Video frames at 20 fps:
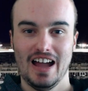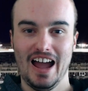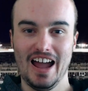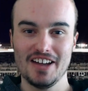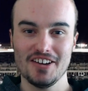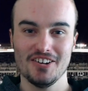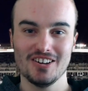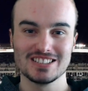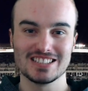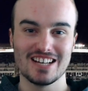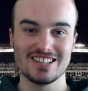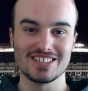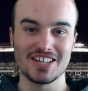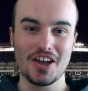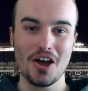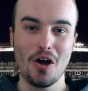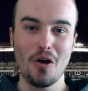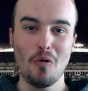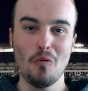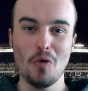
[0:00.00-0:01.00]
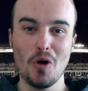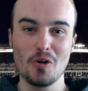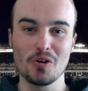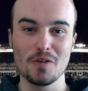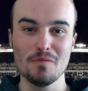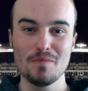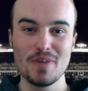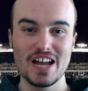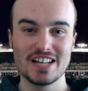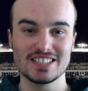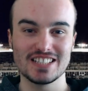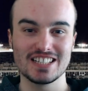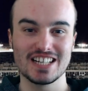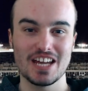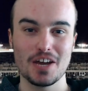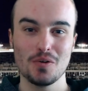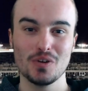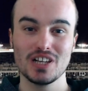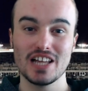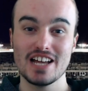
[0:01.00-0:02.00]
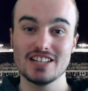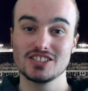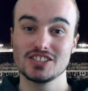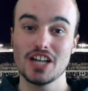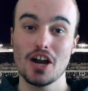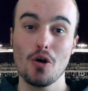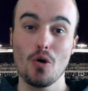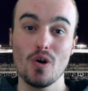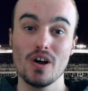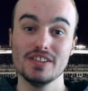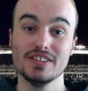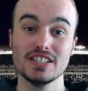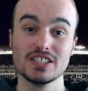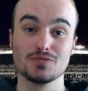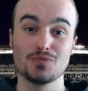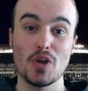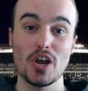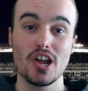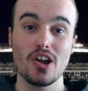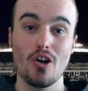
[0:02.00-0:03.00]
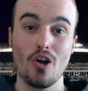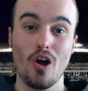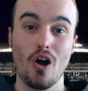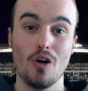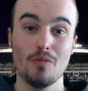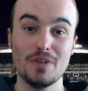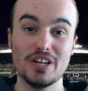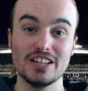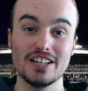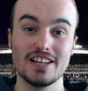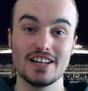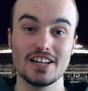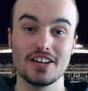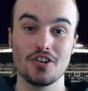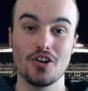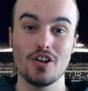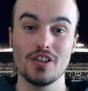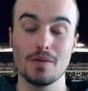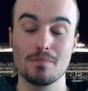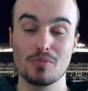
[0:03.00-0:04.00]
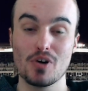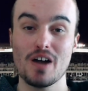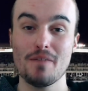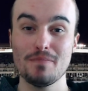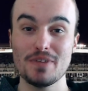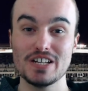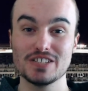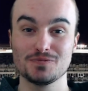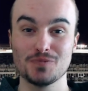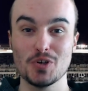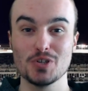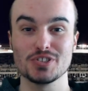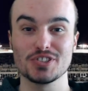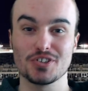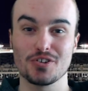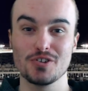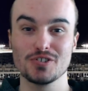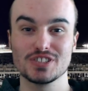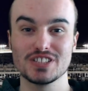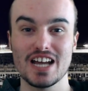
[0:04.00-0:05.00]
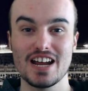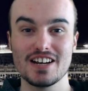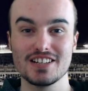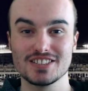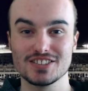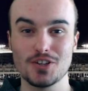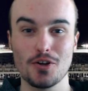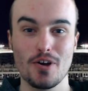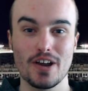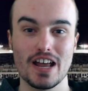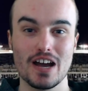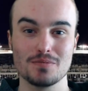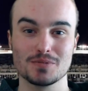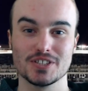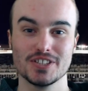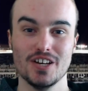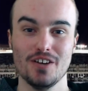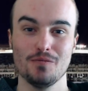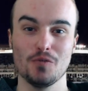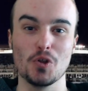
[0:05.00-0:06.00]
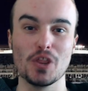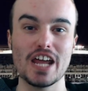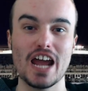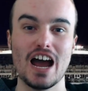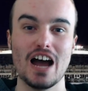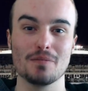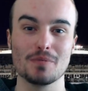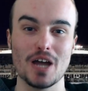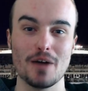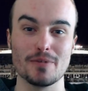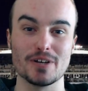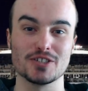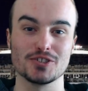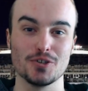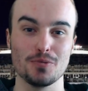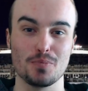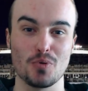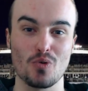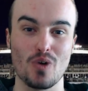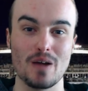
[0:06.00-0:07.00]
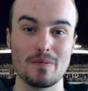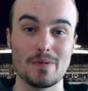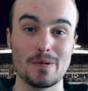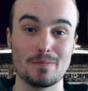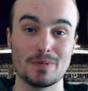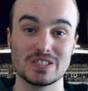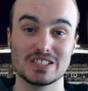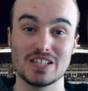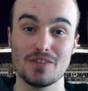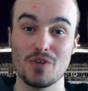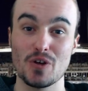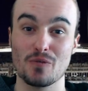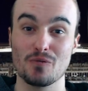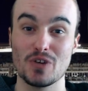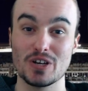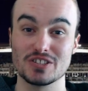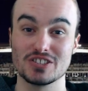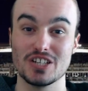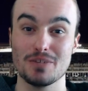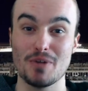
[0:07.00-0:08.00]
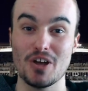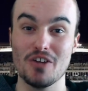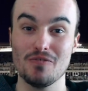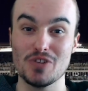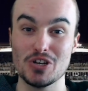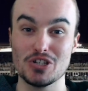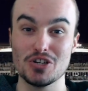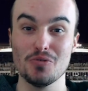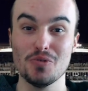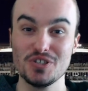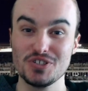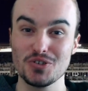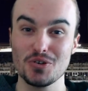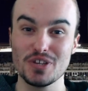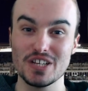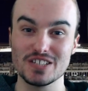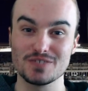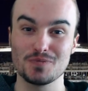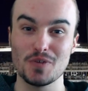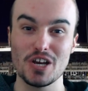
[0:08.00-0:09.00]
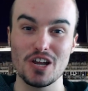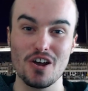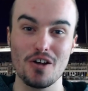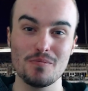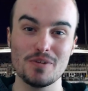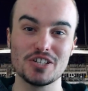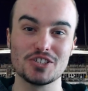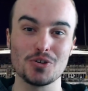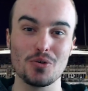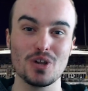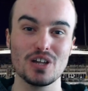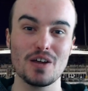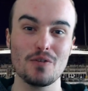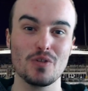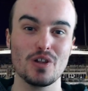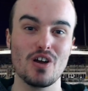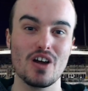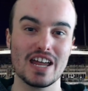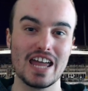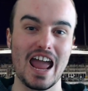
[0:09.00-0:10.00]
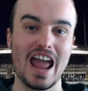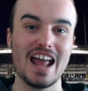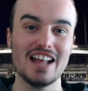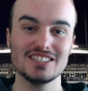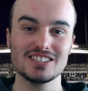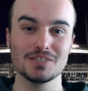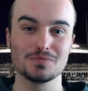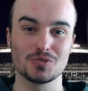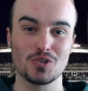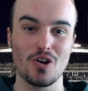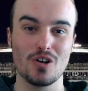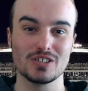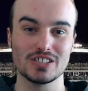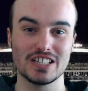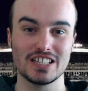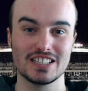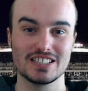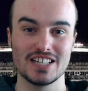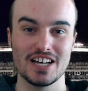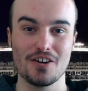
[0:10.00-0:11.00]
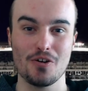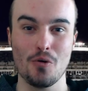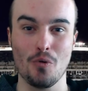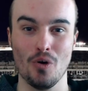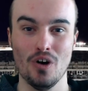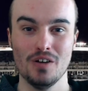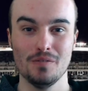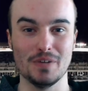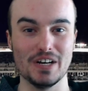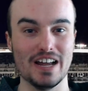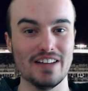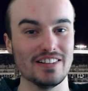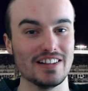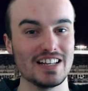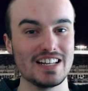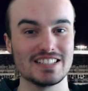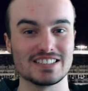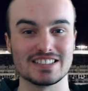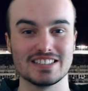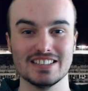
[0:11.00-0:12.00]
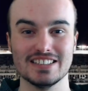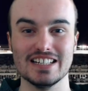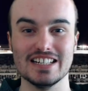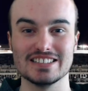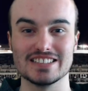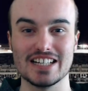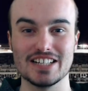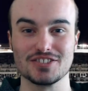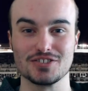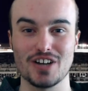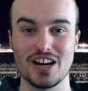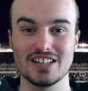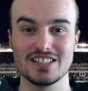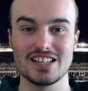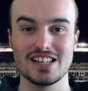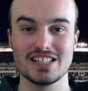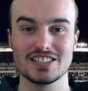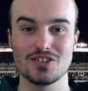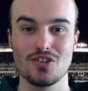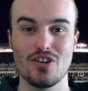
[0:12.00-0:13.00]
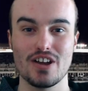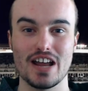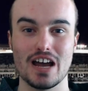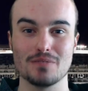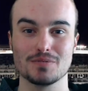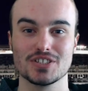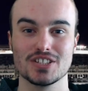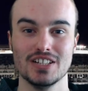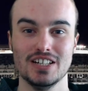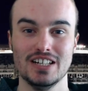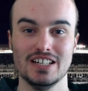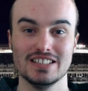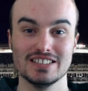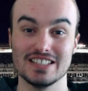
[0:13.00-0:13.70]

Hey guys, how's it going? Welcome back to the Kiwi Lads channel. In this video, I'll be letting you know the Brumbies versus Crusaders lineups for the upcoming Super Rugby Pacific fixture. But if you do enjoy this video, be sure to leave a like and subscribe to the channel. But nonetheless, let's get straight into these lineups.